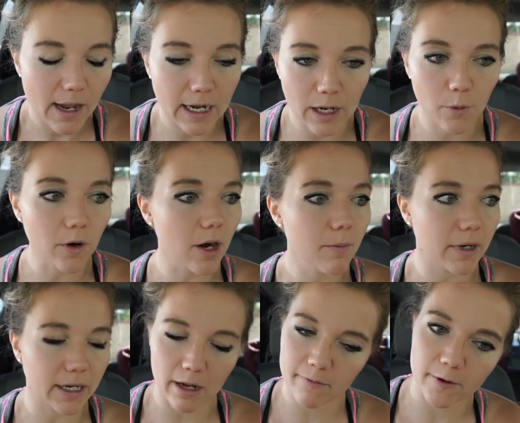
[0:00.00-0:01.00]
And I woke up
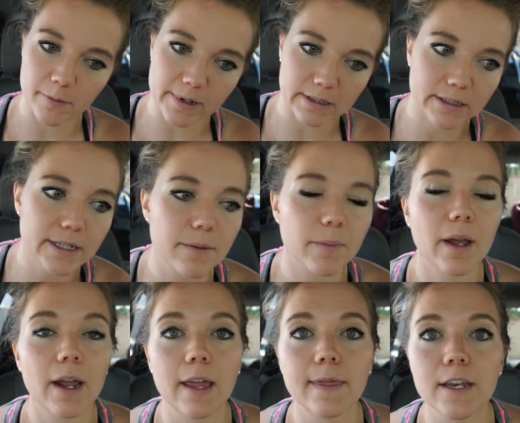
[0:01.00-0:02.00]
and I kept falling back asleep.
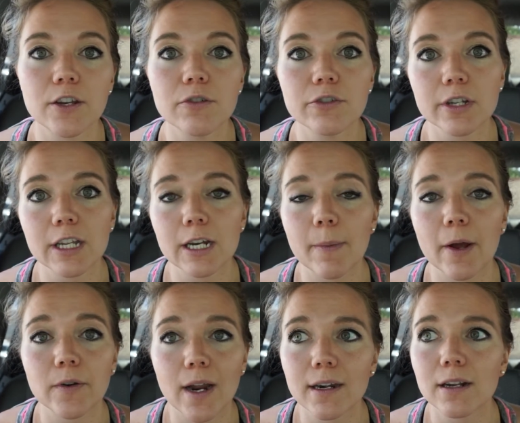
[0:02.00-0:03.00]
And then usually at
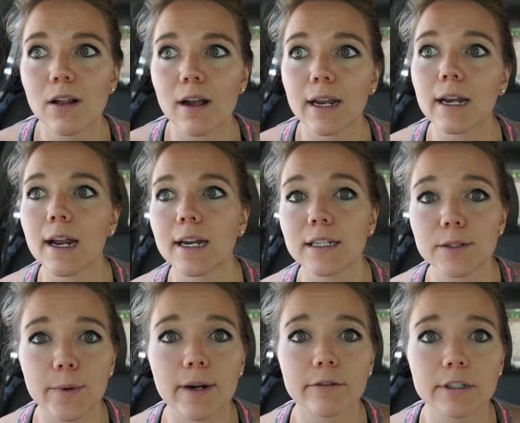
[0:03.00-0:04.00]
about 9 o'clock at night is
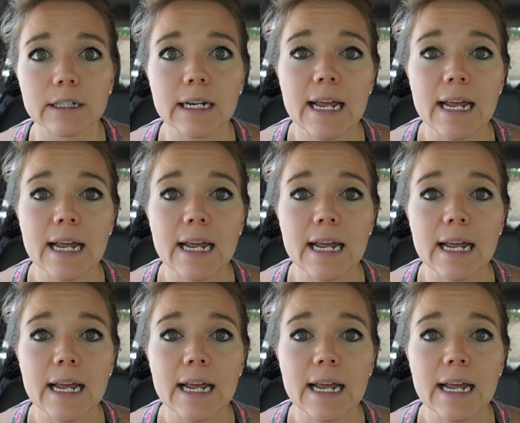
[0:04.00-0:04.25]
whenever